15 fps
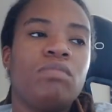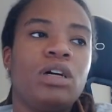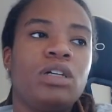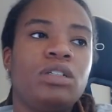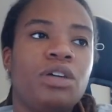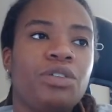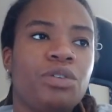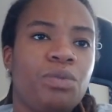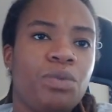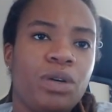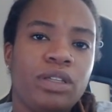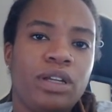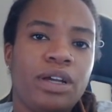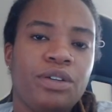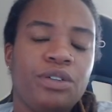Another one
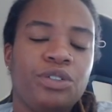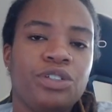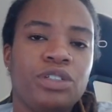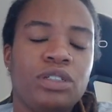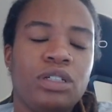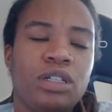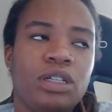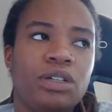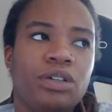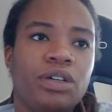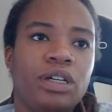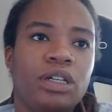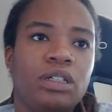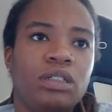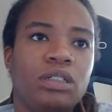that I usually
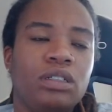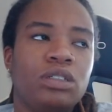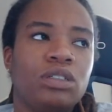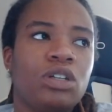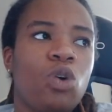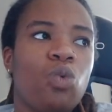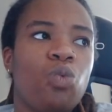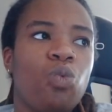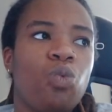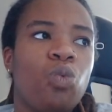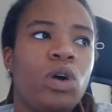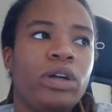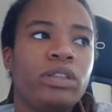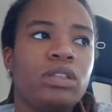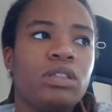hear is,
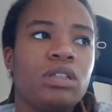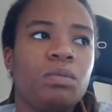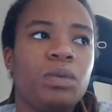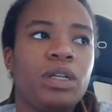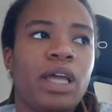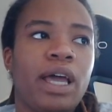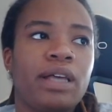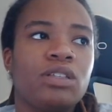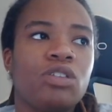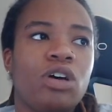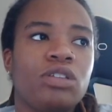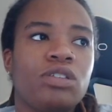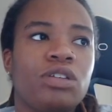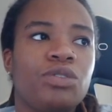once someone has thoughts of